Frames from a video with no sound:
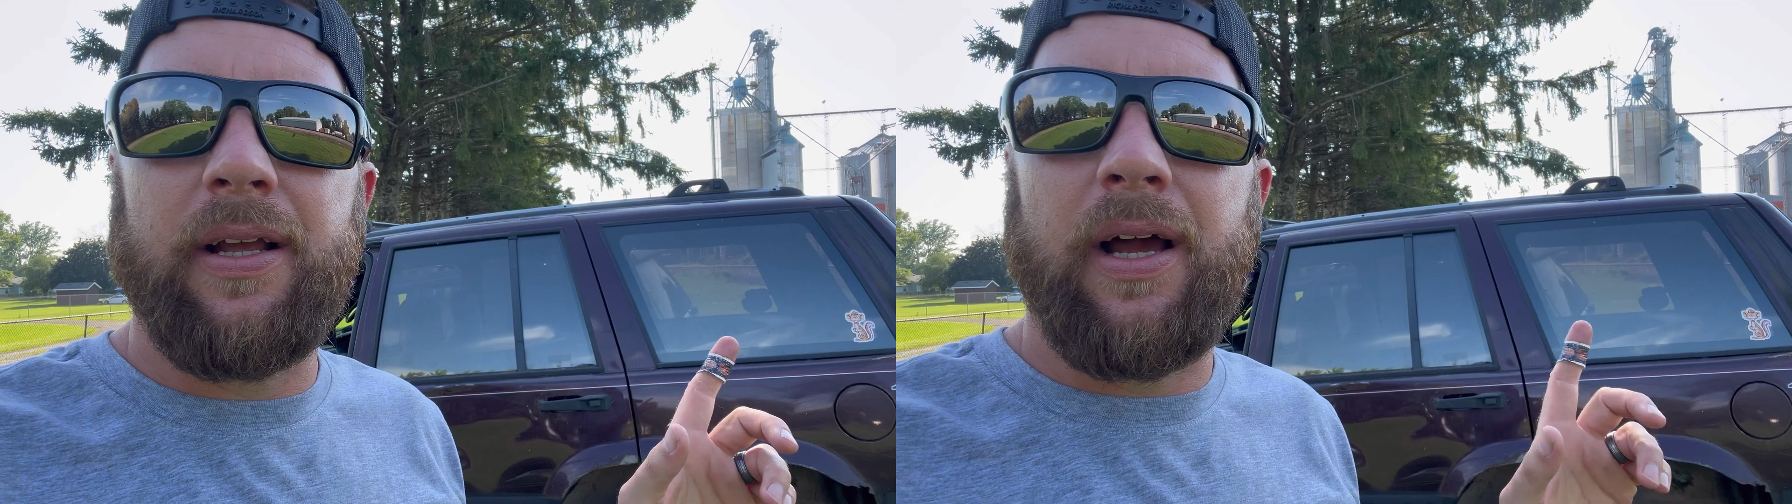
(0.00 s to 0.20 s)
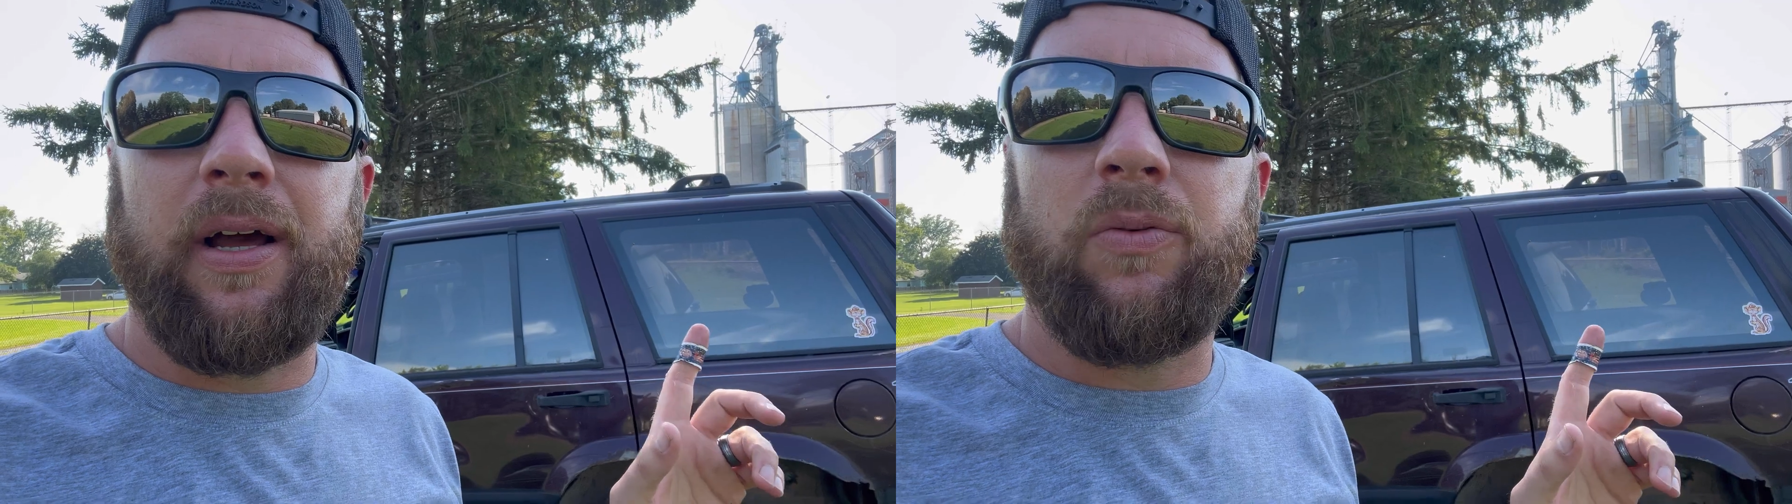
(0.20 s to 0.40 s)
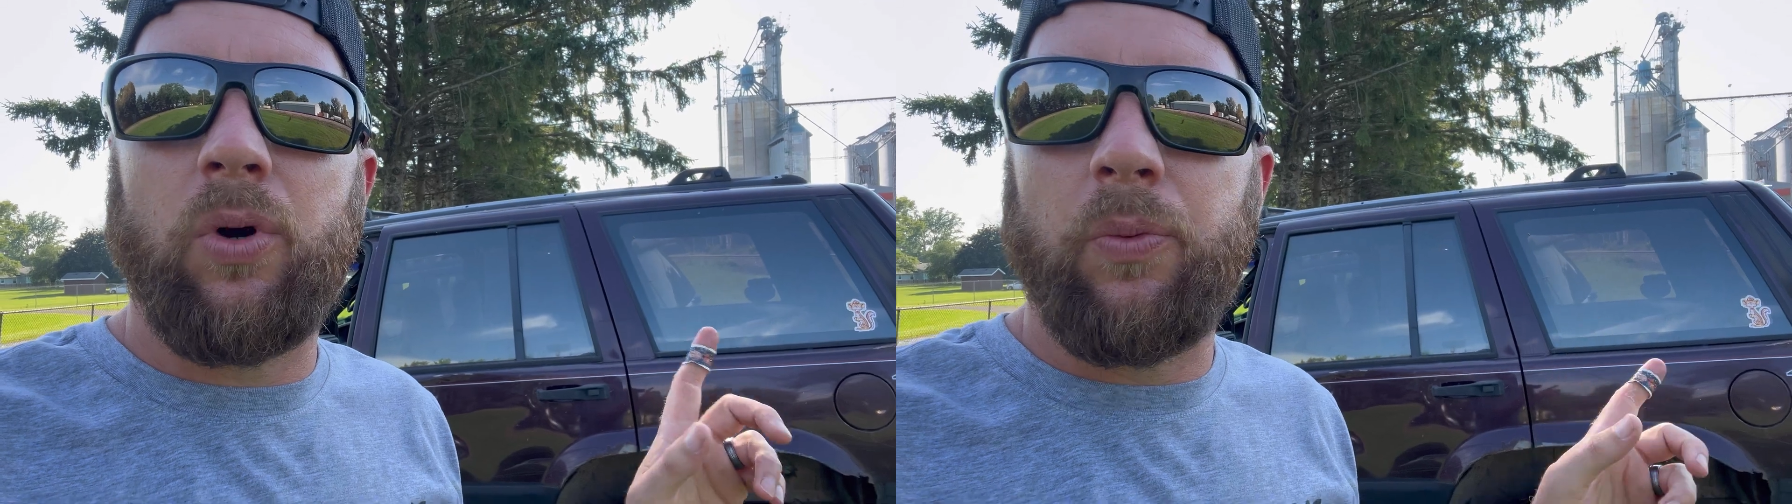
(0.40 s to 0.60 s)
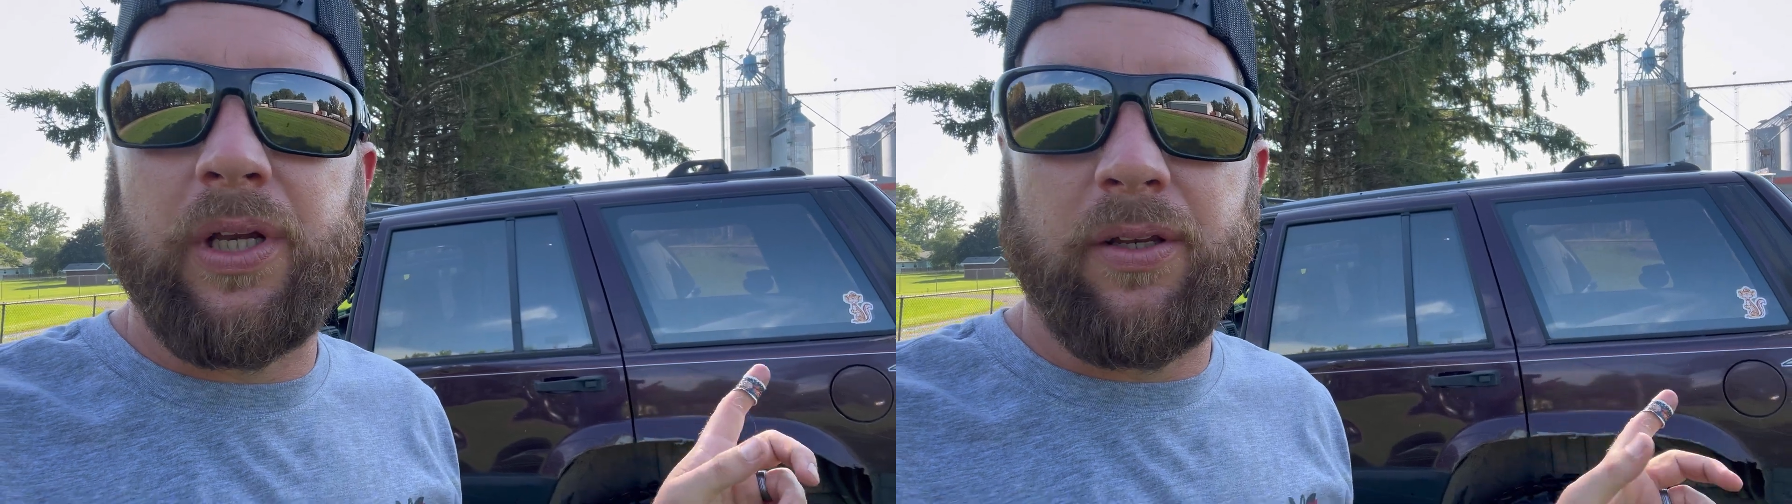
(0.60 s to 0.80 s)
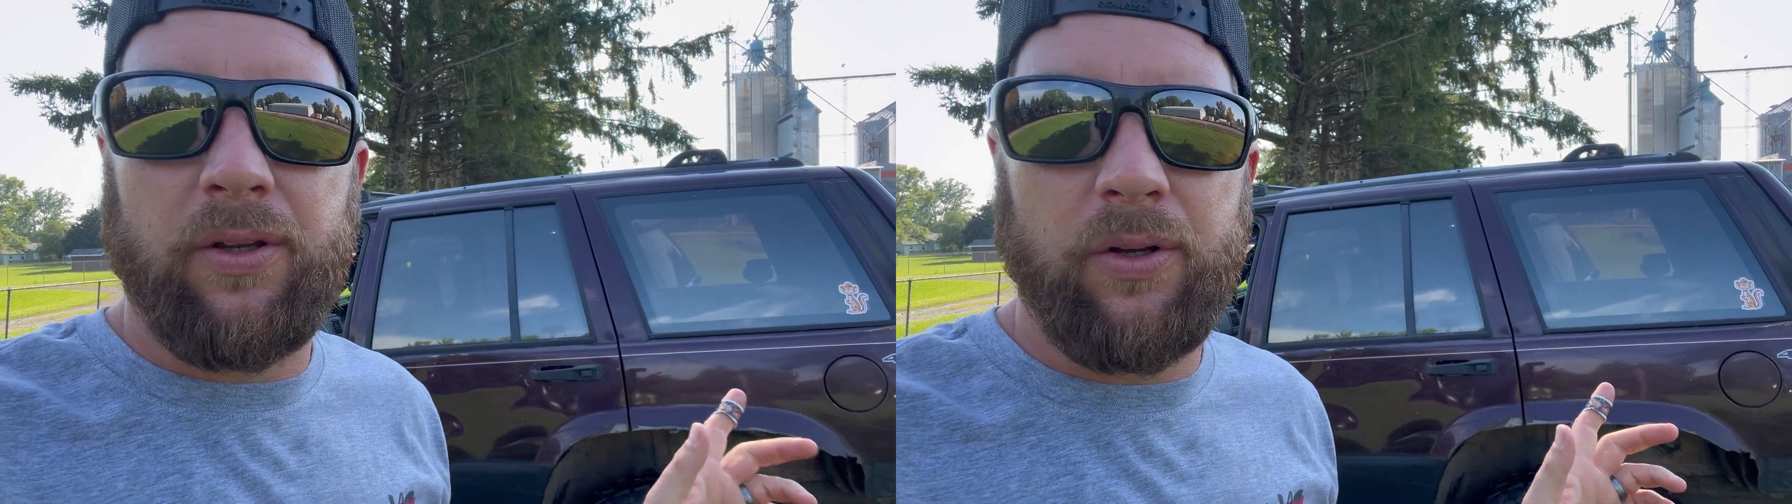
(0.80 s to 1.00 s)
on what we
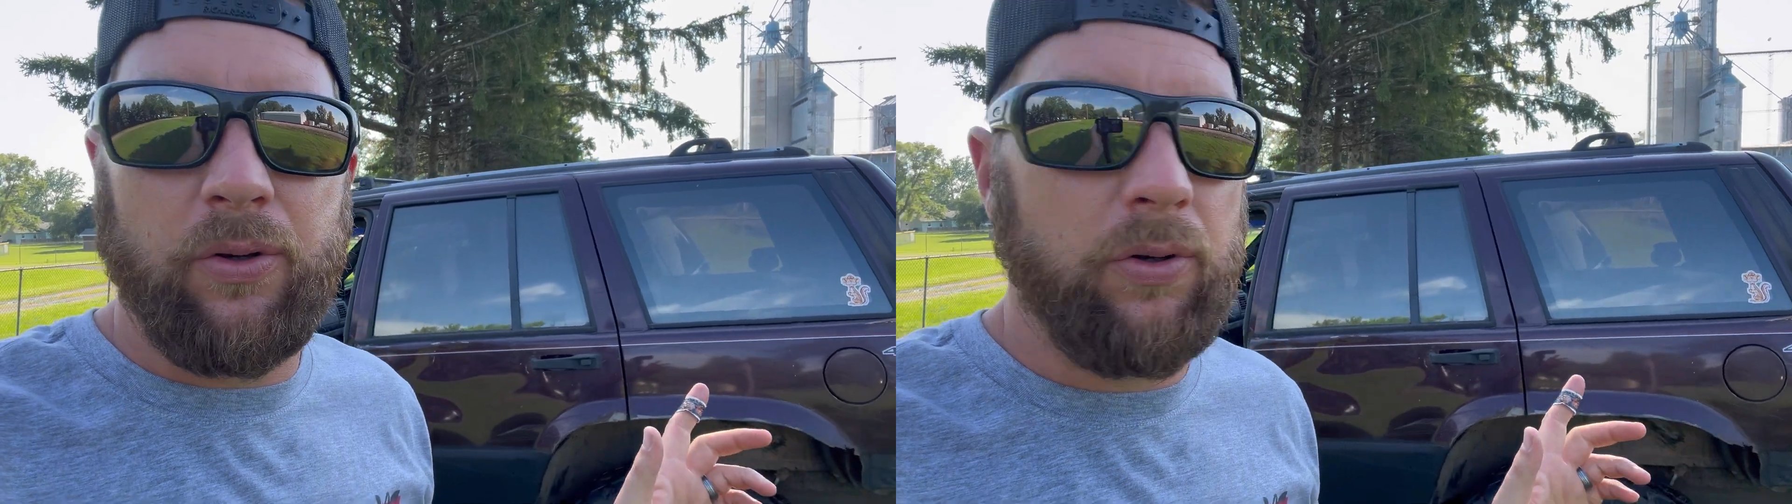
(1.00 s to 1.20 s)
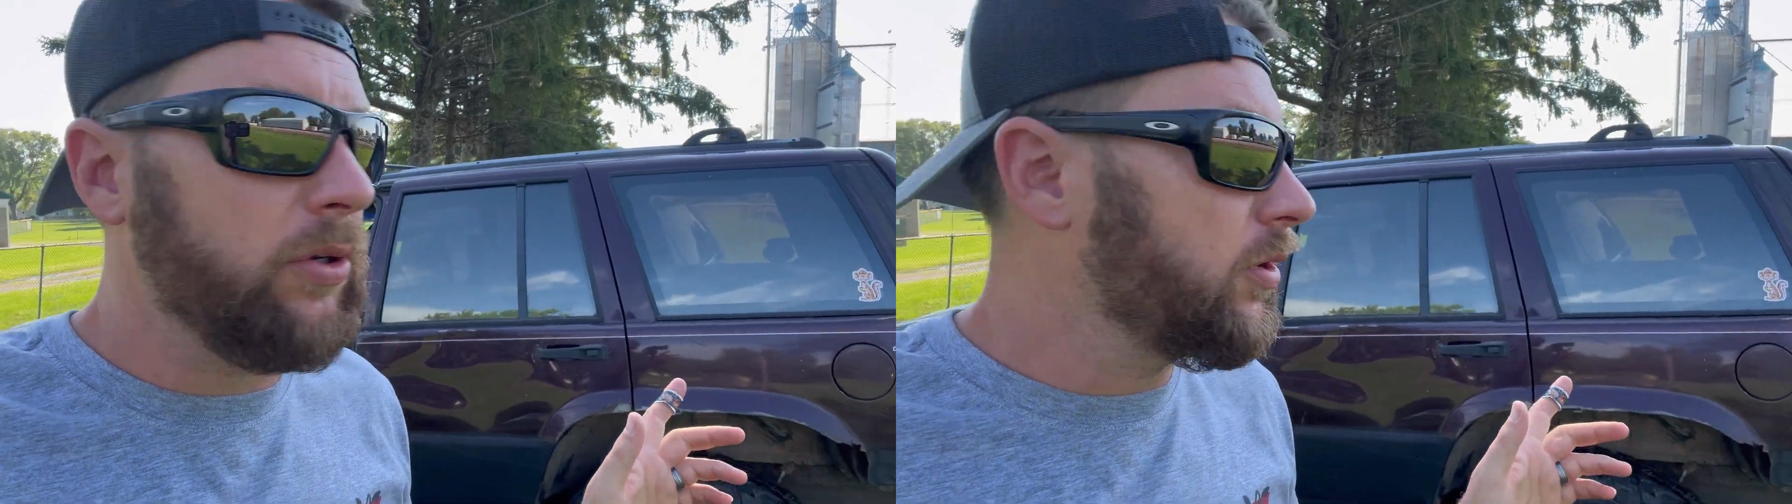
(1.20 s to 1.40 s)
can do